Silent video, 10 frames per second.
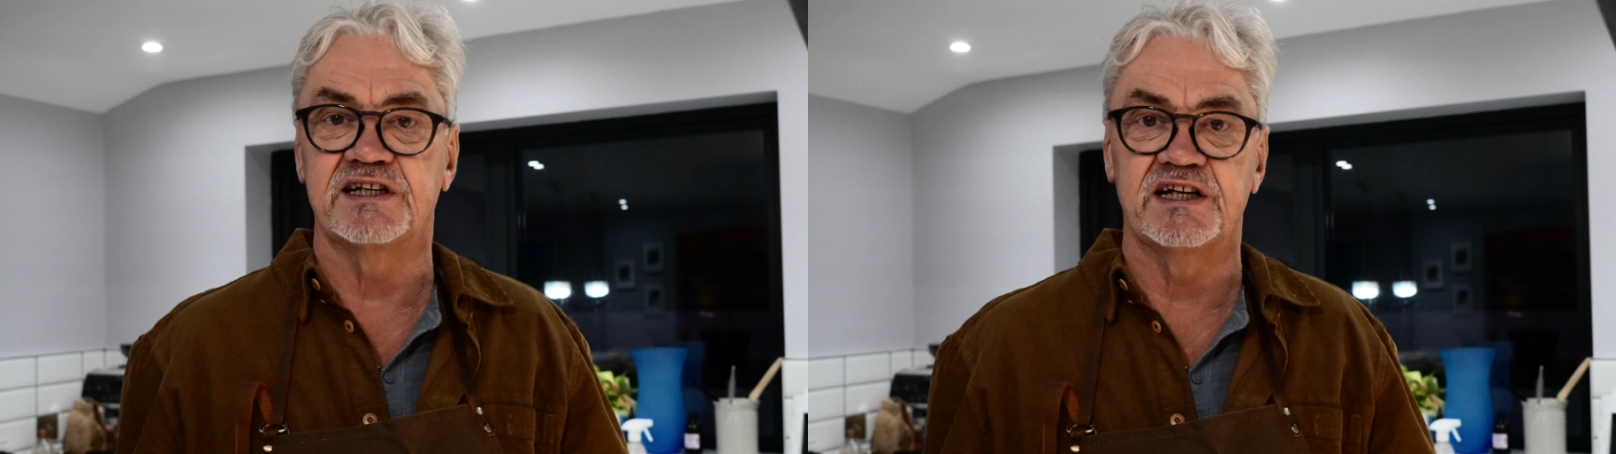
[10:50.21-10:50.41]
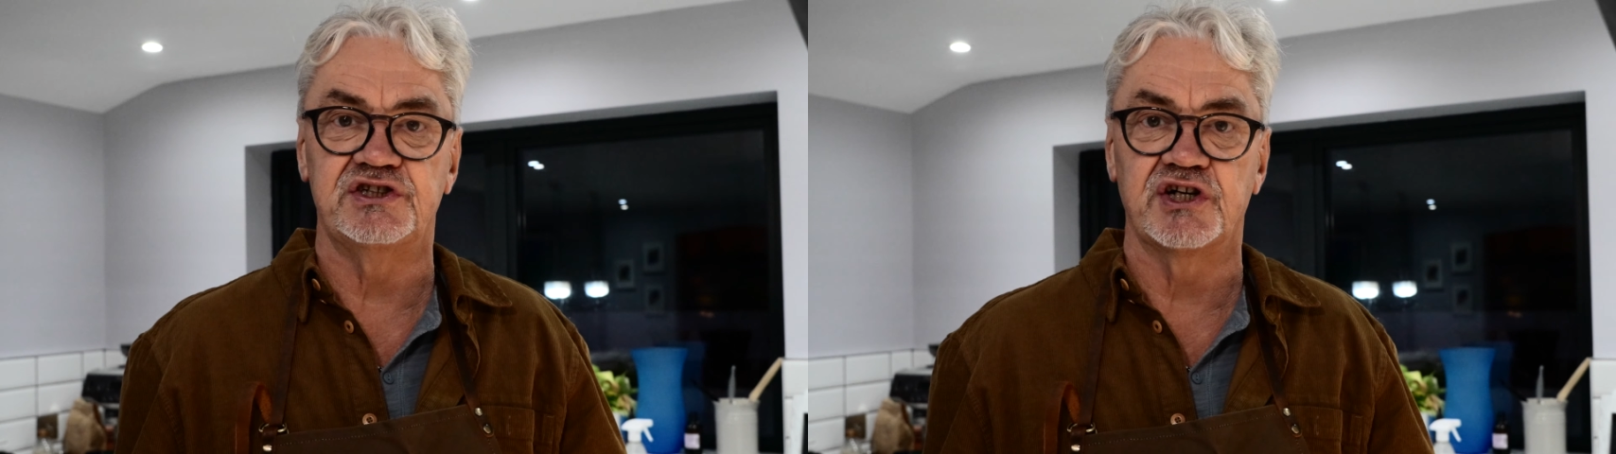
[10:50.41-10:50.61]

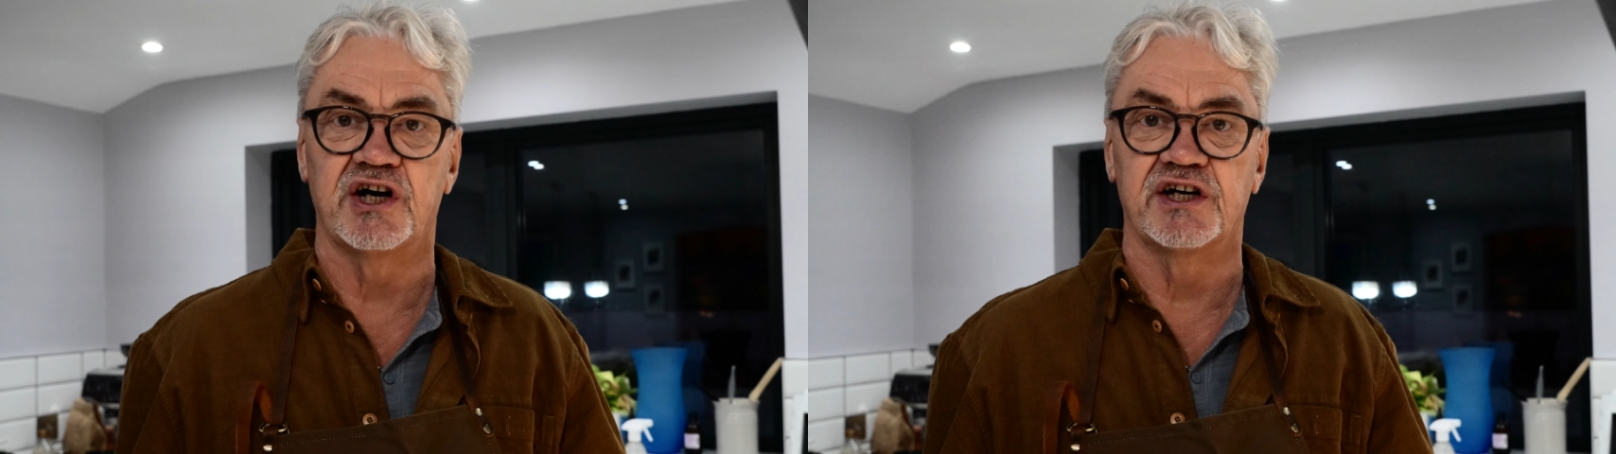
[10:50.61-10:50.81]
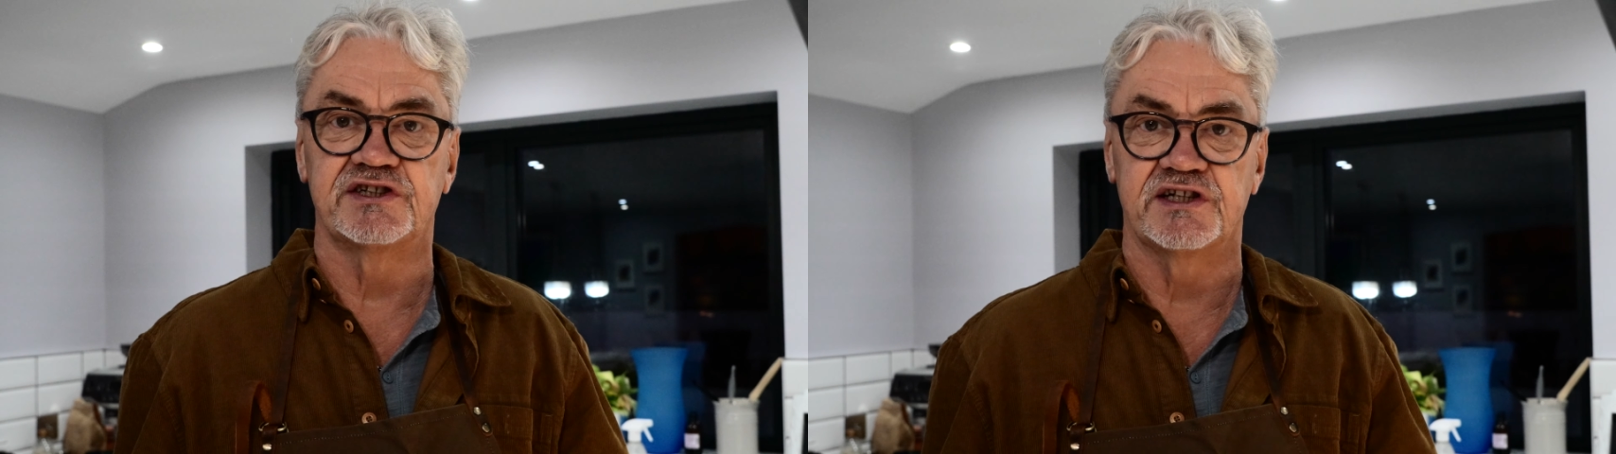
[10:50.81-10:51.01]
their
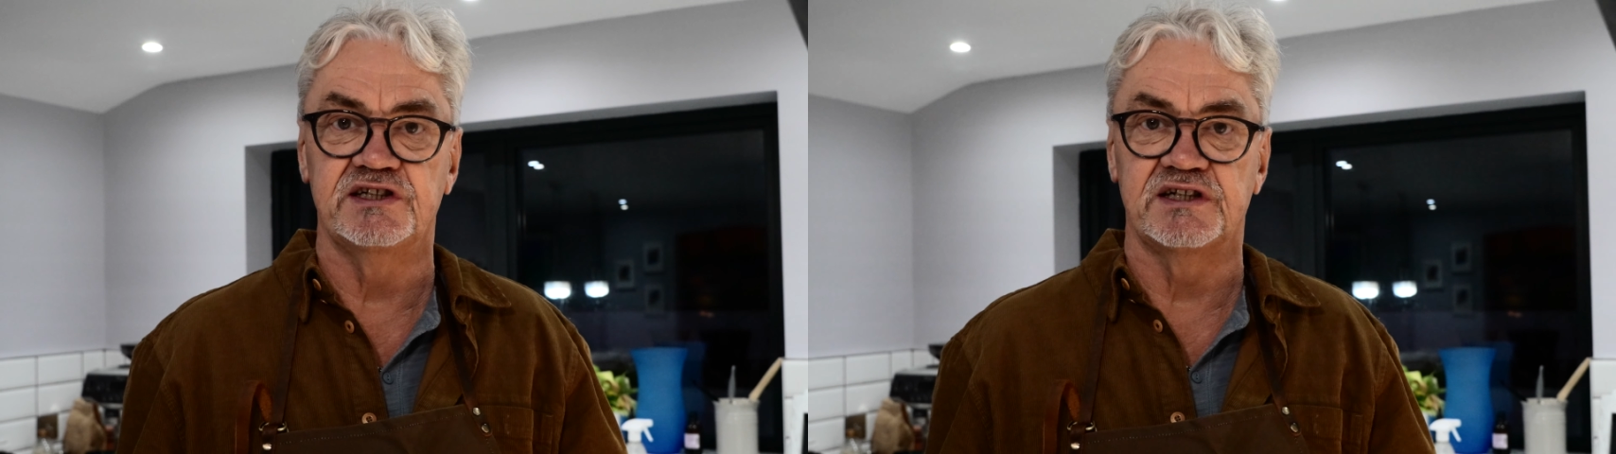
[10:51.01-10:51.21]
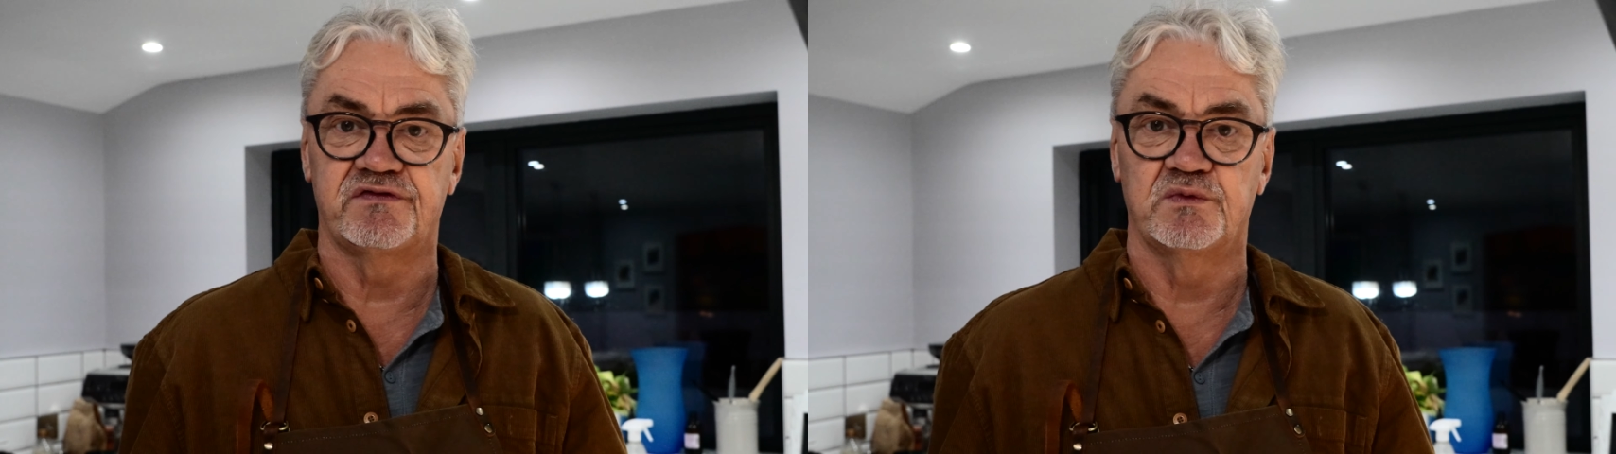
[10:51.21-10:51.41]
jars
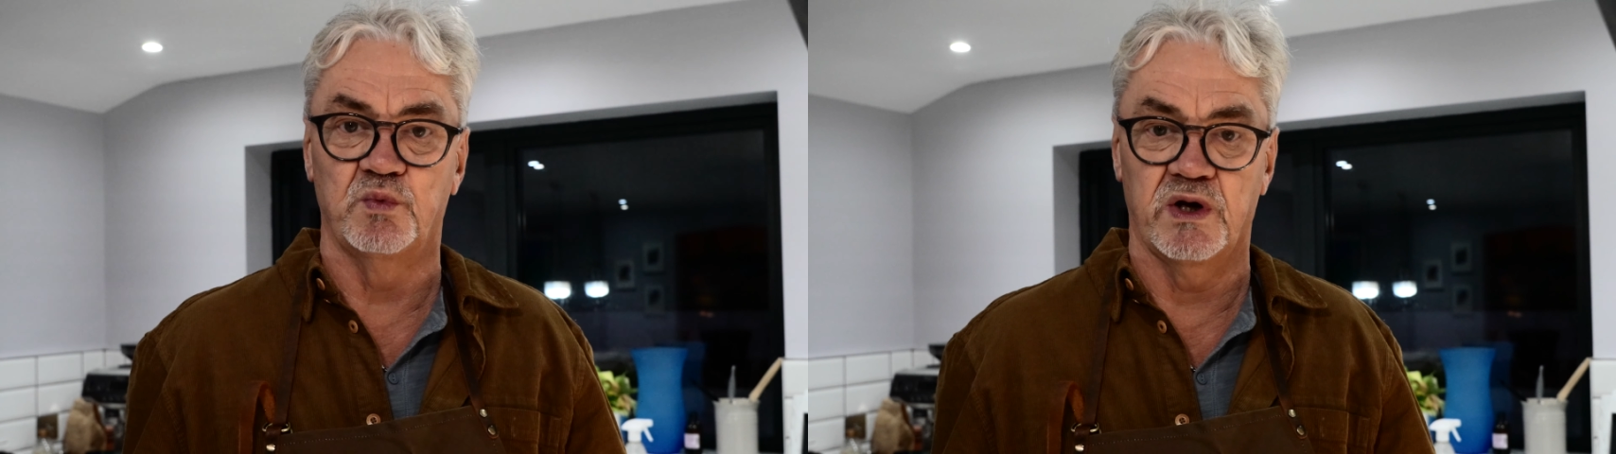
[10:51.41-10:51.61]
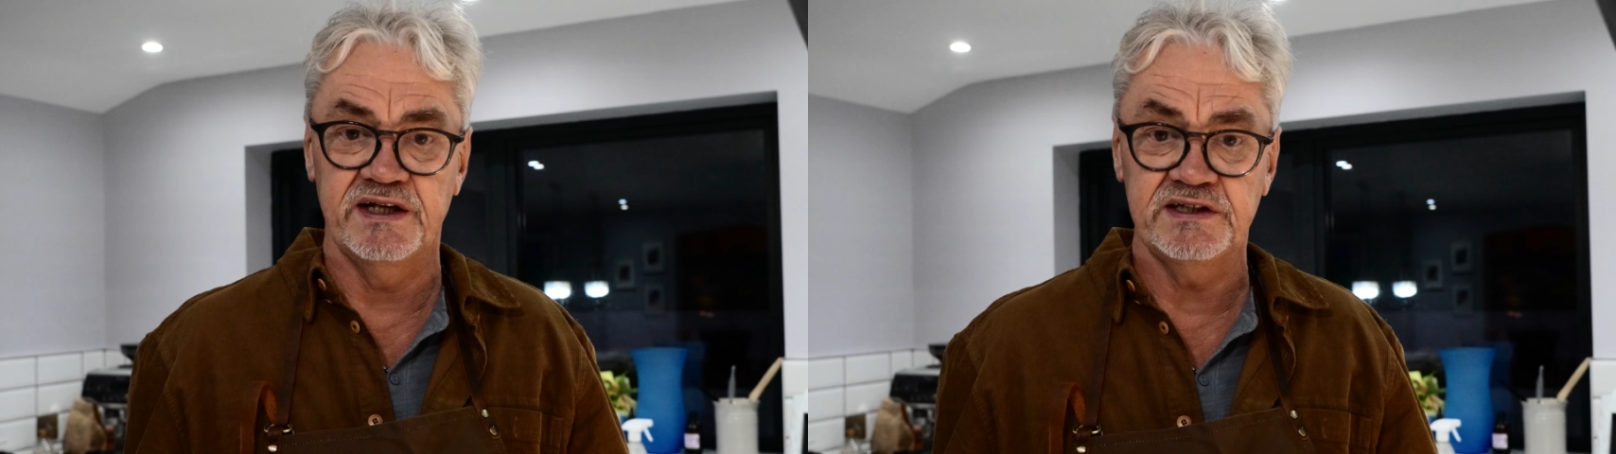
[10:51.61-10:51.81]
in different
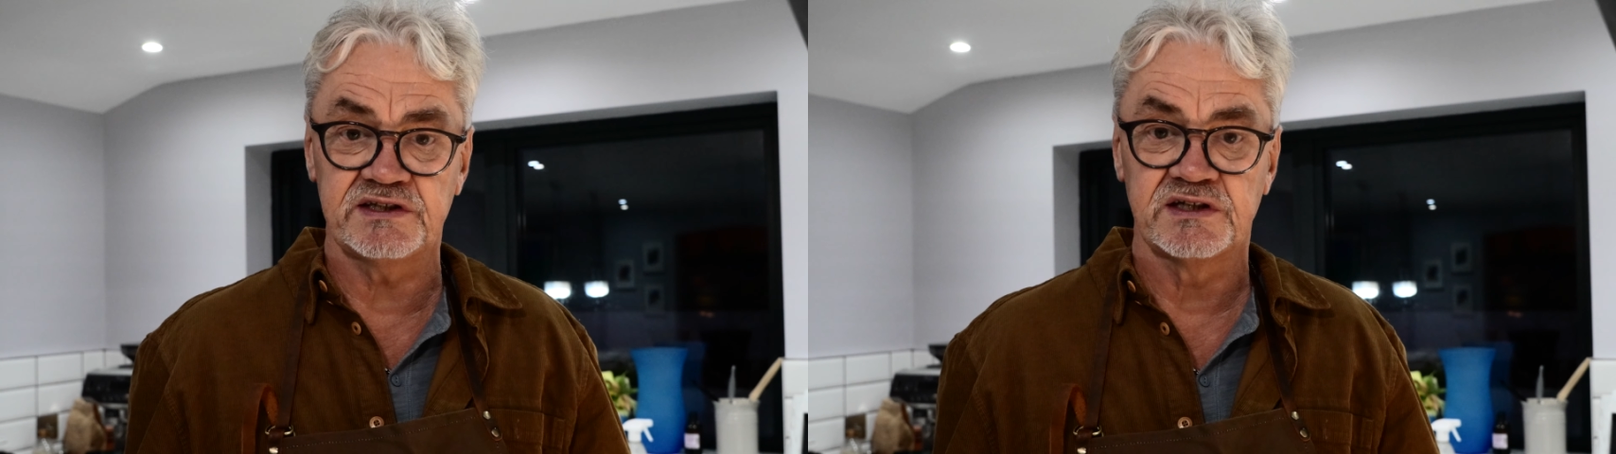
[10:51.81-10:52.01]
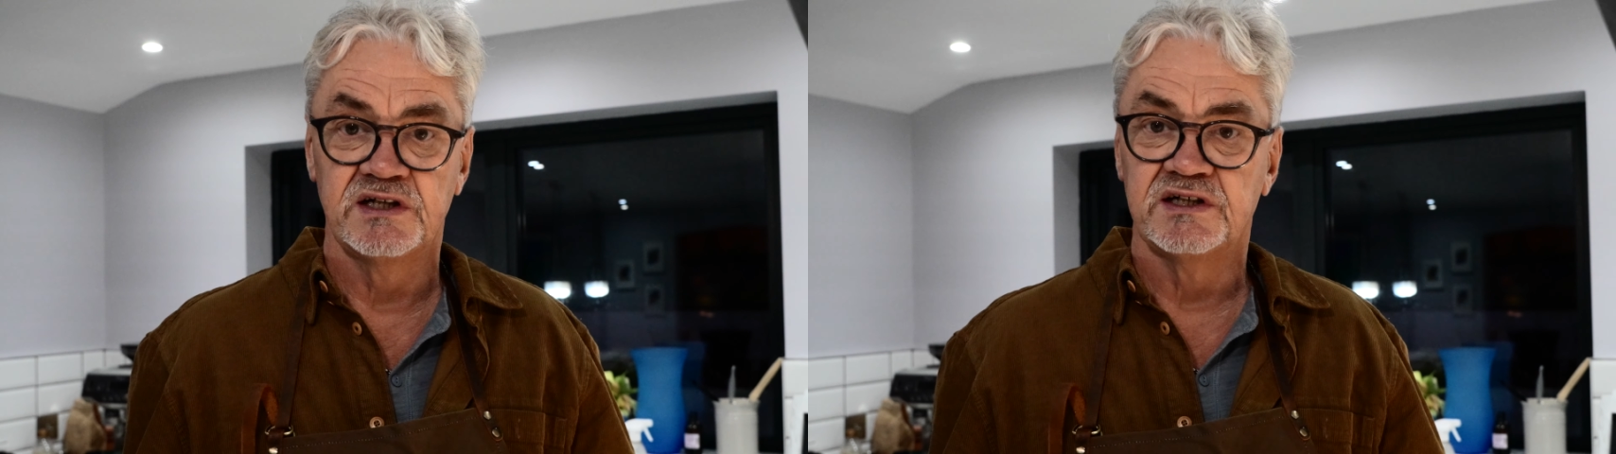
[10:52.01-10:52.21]
ways.